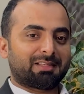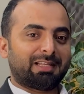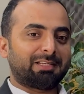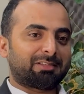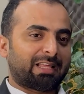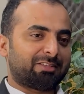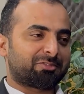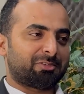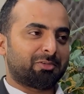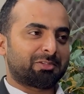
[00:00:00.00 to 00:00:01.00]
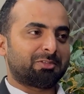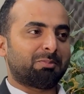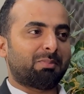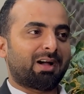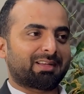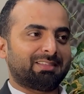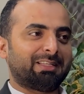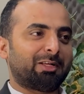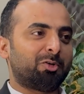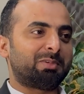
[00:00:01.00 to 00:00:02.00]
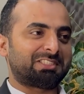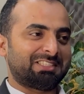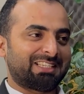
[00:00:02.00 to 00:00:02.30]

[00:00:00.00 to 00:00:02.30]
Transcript: client has to look in the market that how much he